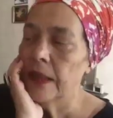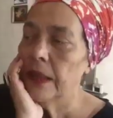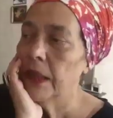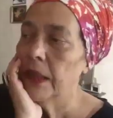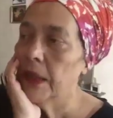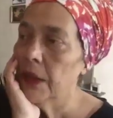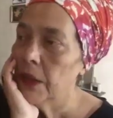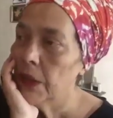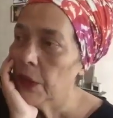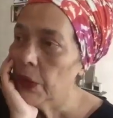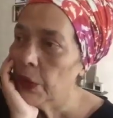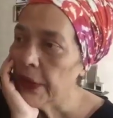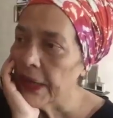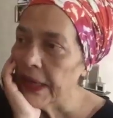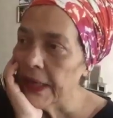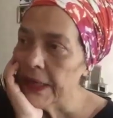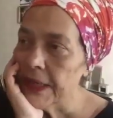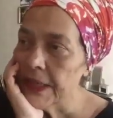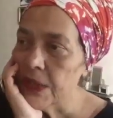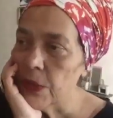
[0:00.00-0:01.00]

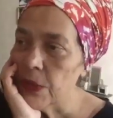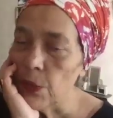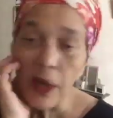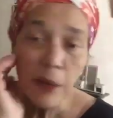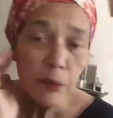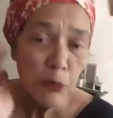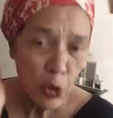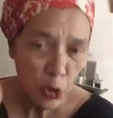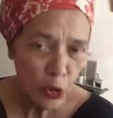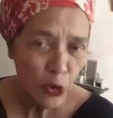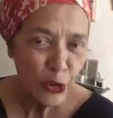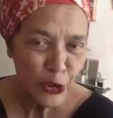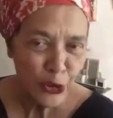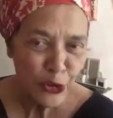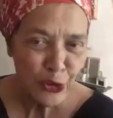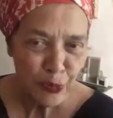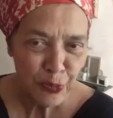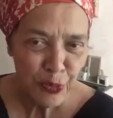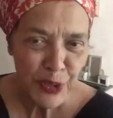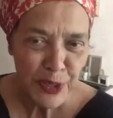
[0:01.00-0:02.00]
okay. So I'm no longer
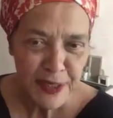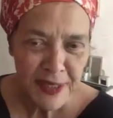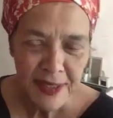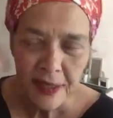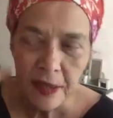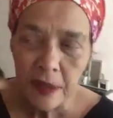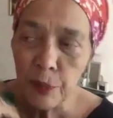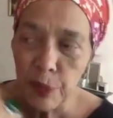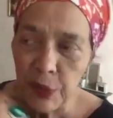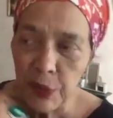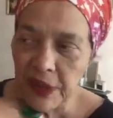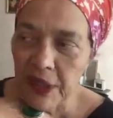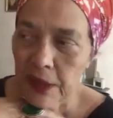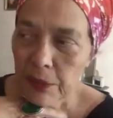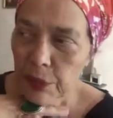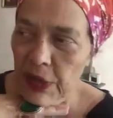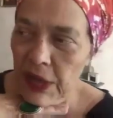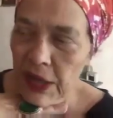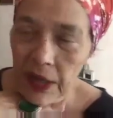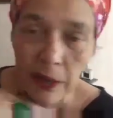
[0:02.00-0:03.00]
the president, but
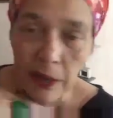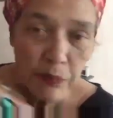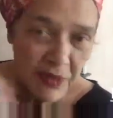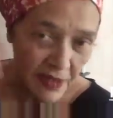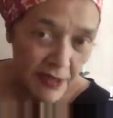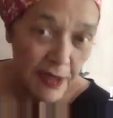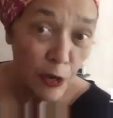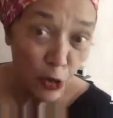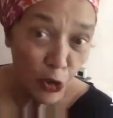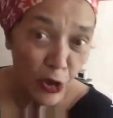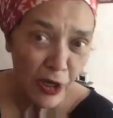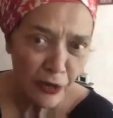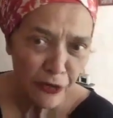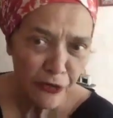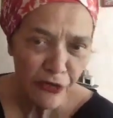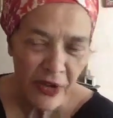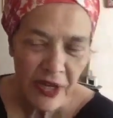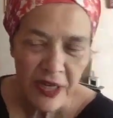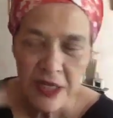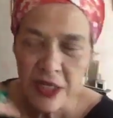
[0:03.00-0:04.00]
I am still a
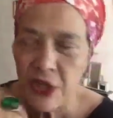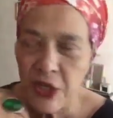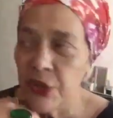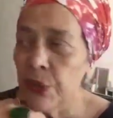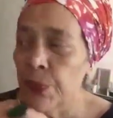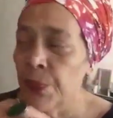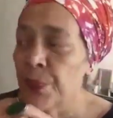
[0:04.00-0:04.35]
co-founder.